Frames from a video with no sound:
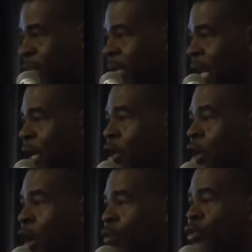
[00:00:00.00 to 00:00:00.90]
they
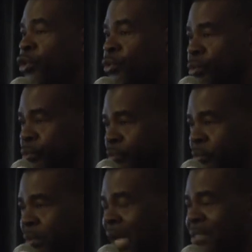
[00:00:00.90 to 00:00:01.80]
allow
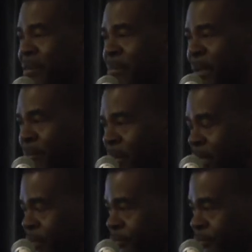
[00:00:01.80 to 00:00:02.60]
you as a member,